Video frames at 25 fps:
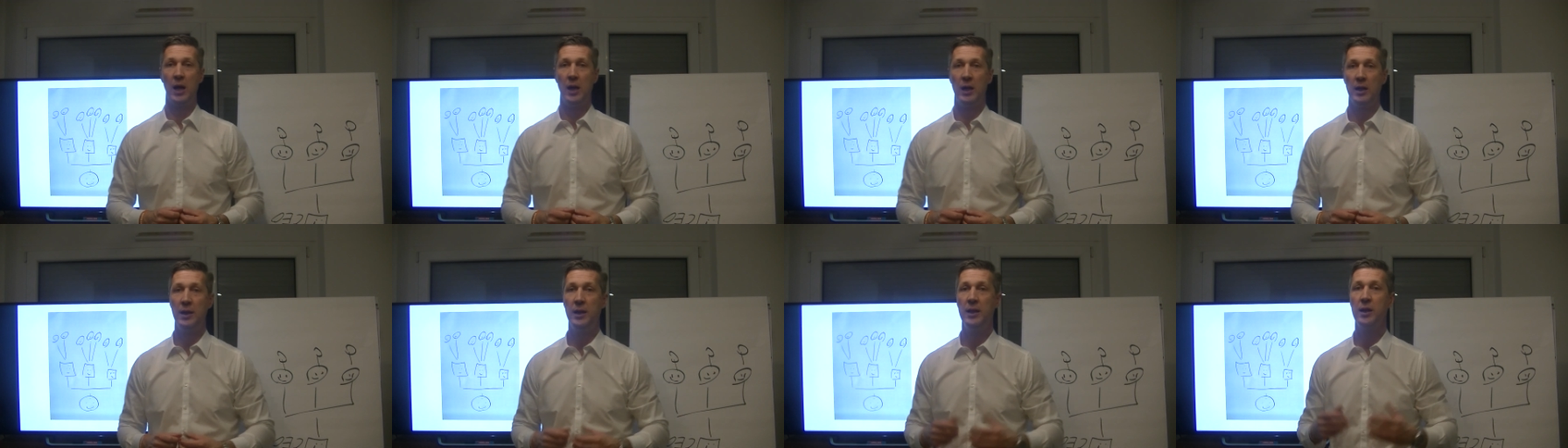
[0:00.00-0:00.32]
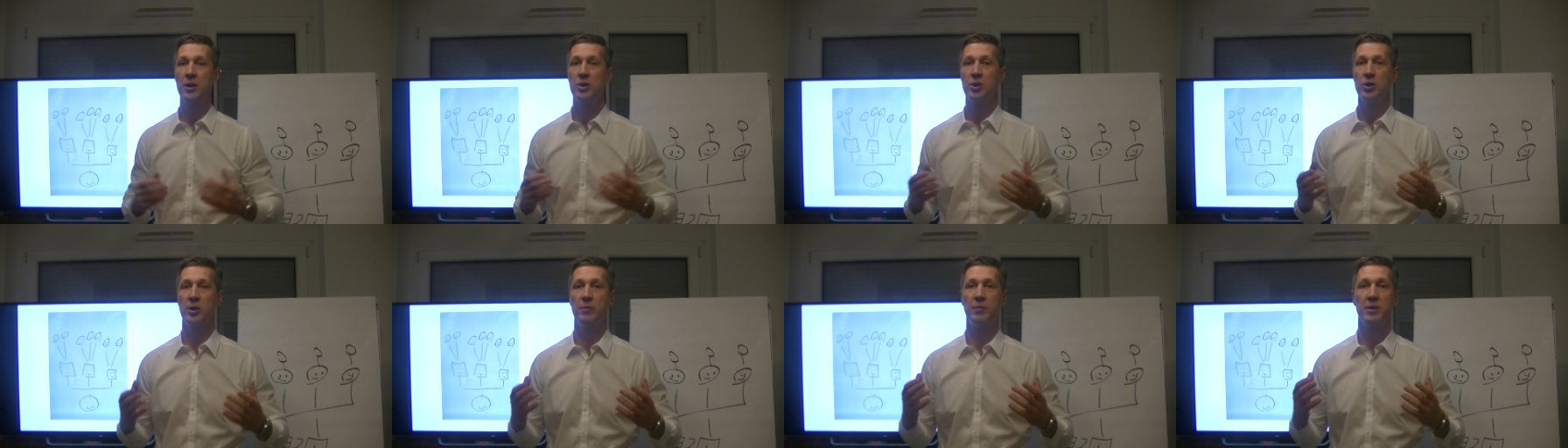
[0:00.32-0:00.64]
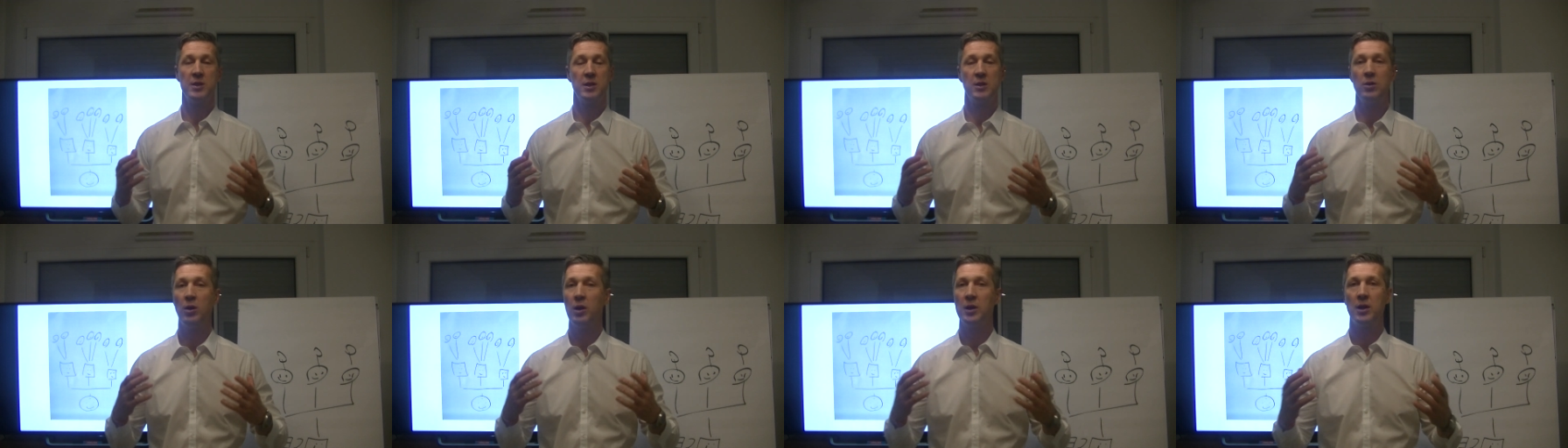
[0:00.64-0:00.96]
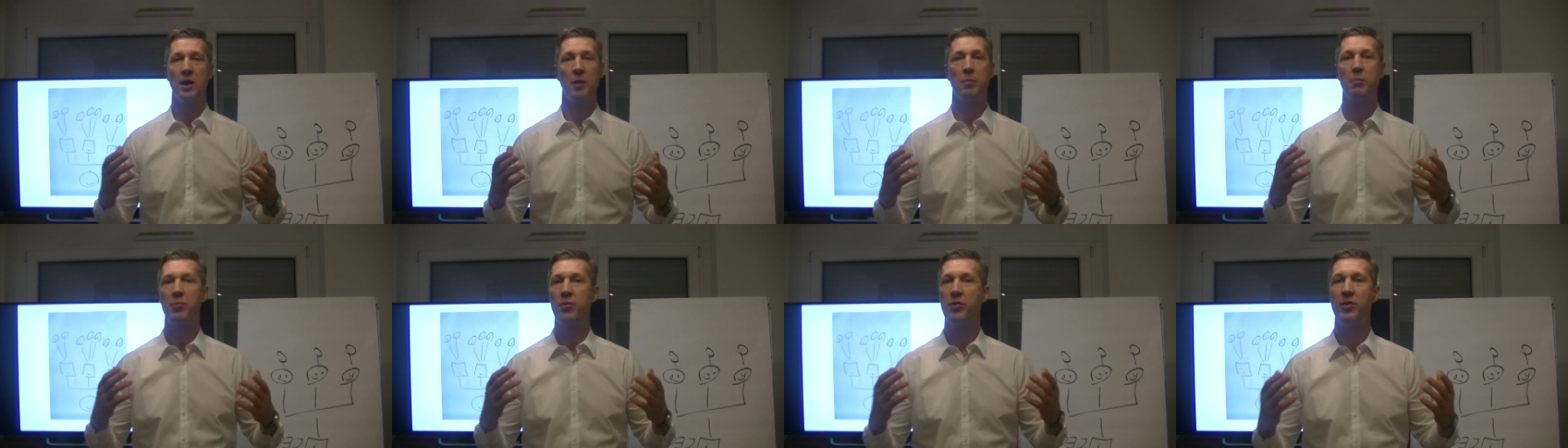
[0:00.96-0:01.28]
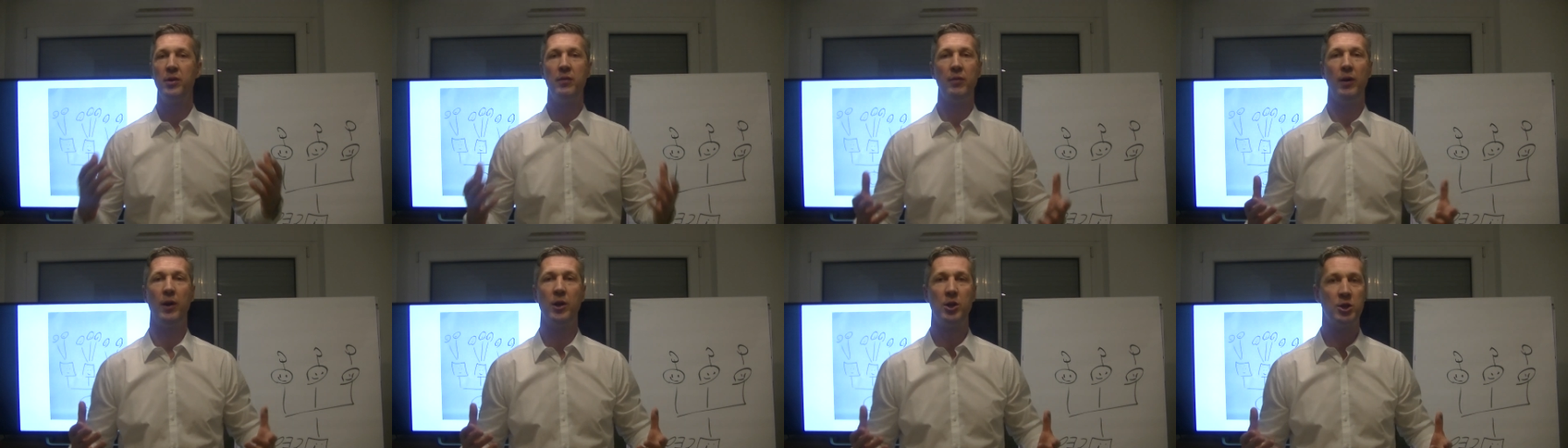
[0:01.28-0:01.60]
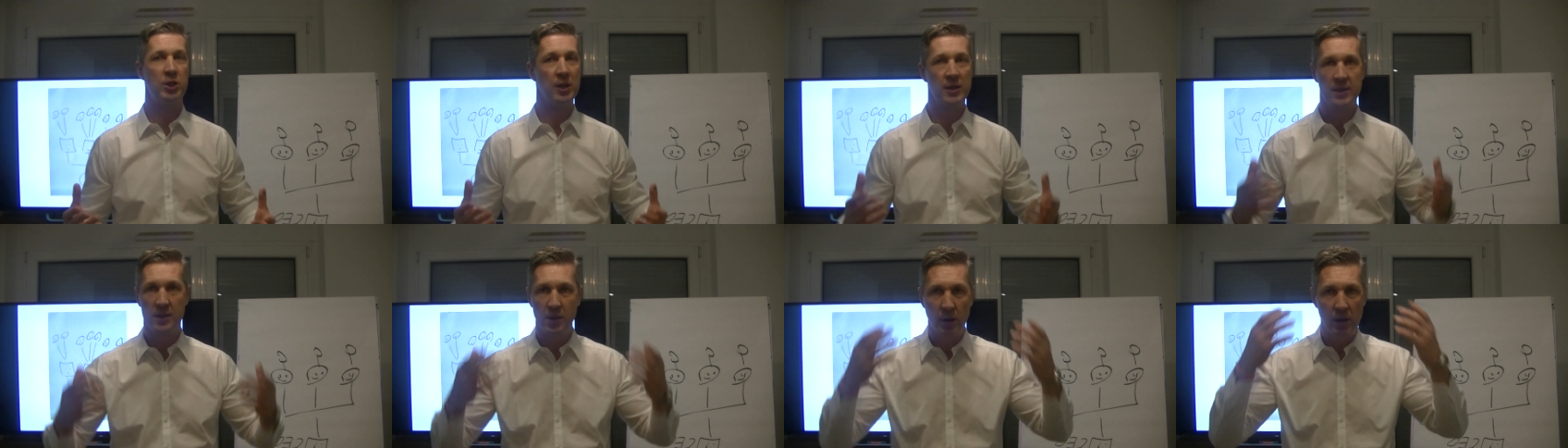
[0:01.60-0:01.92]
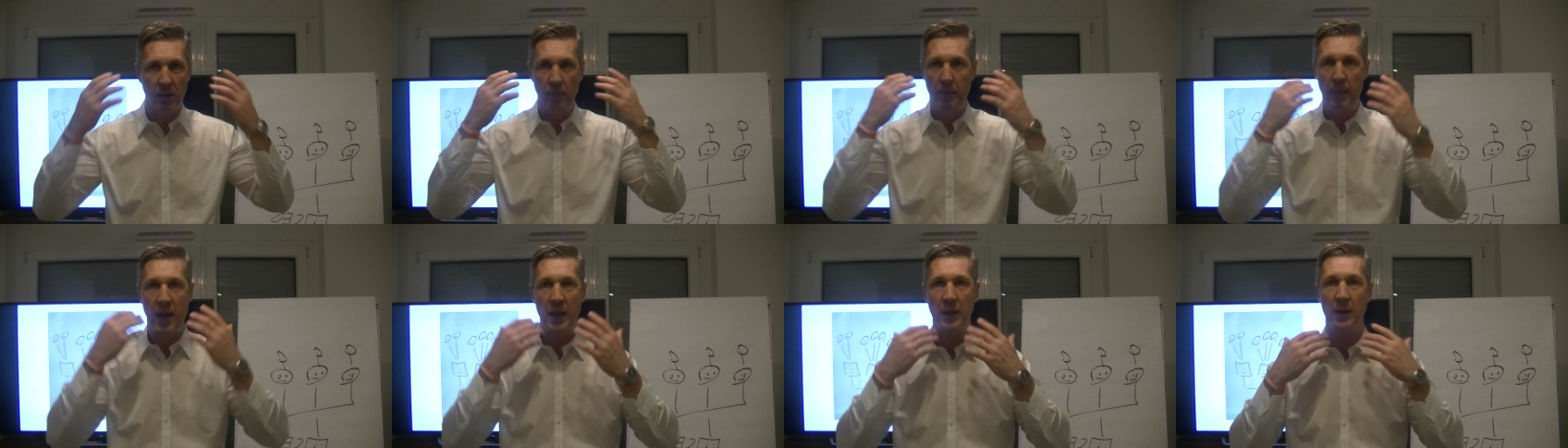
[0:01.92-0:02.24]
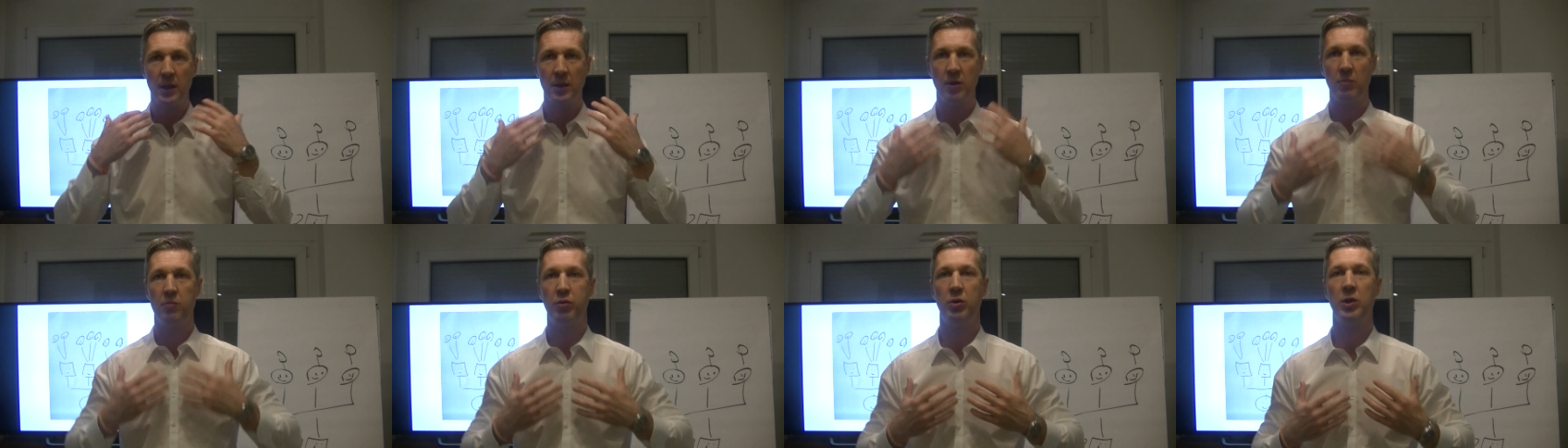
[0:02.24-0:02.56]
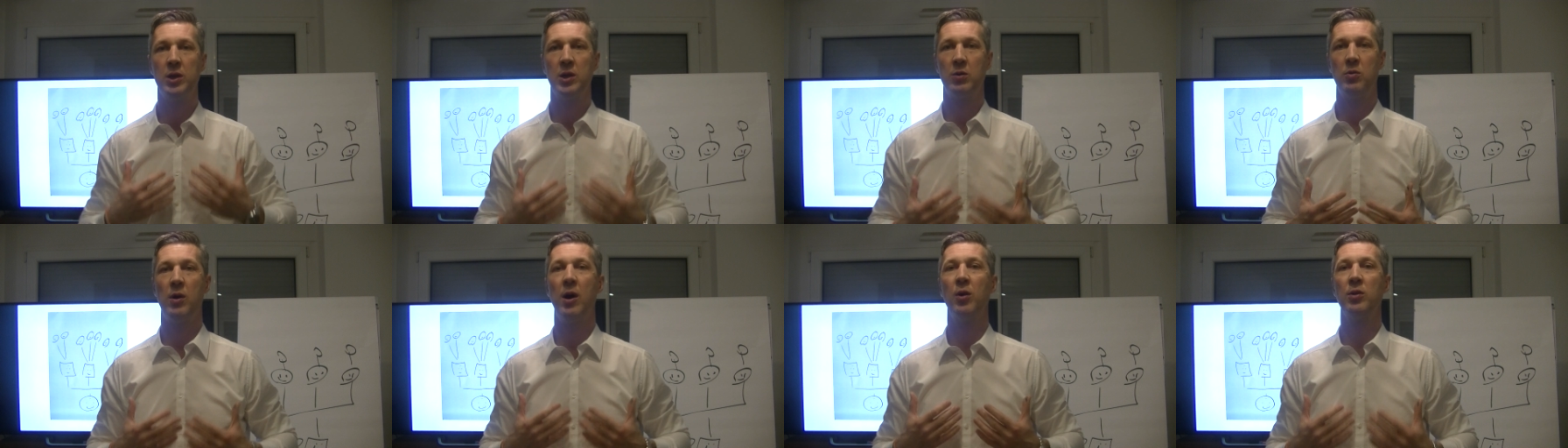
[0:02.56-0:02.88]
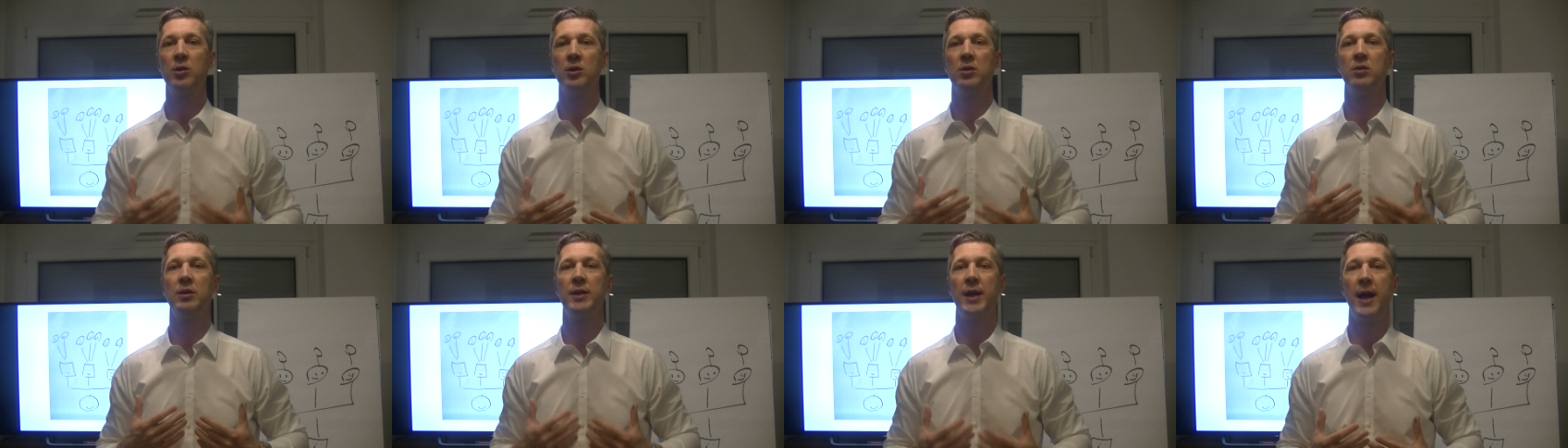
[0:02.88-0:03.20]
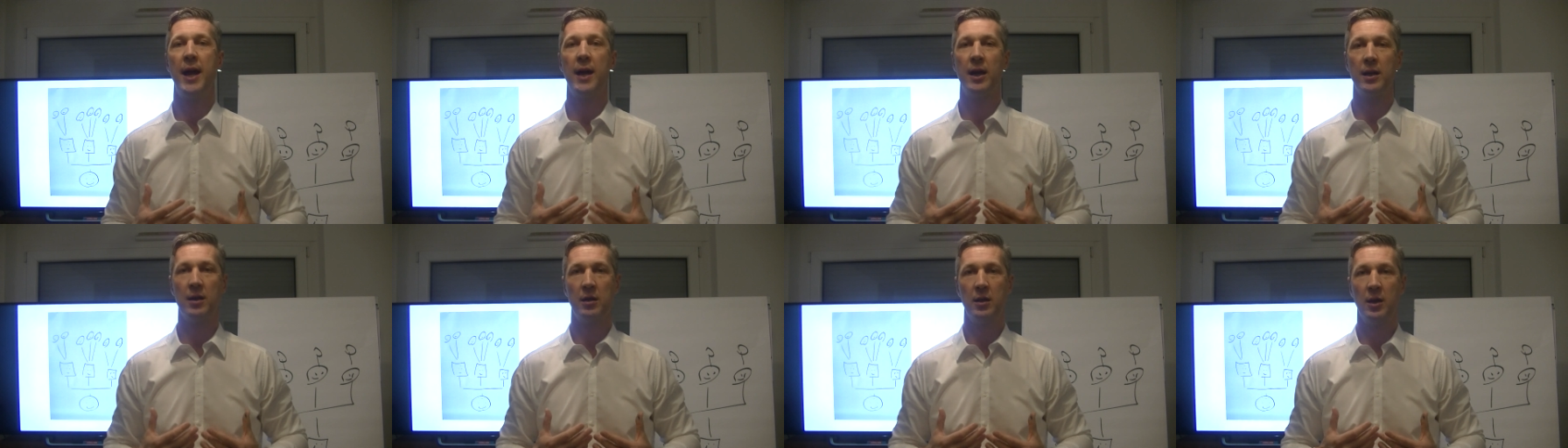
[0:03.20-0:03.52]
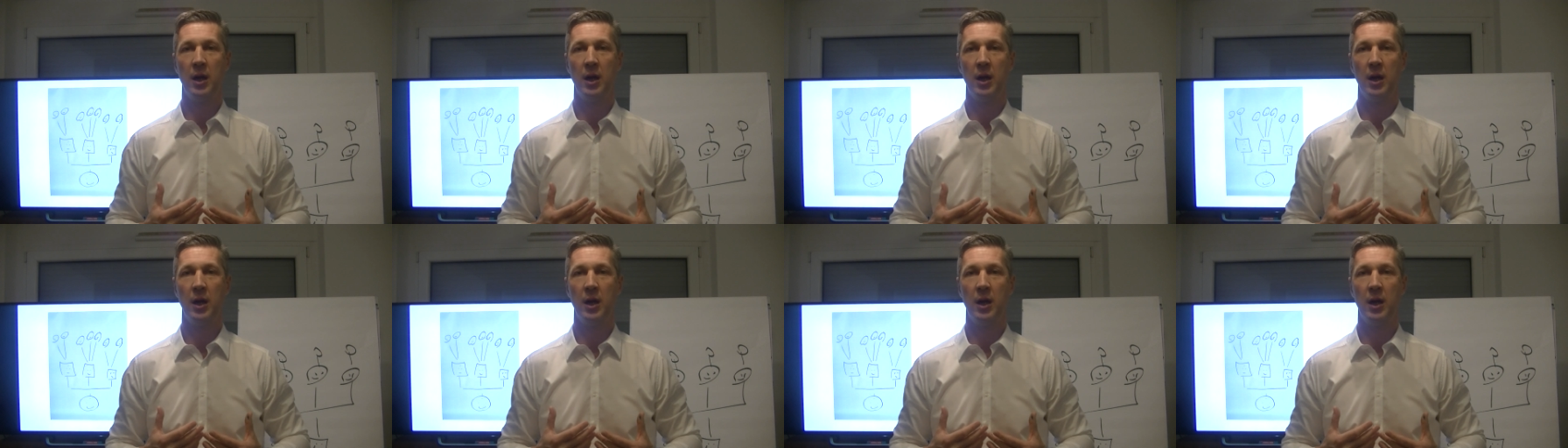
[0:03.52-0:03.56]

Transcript: leadership is not a privilege, it's not a medal you put around your neck.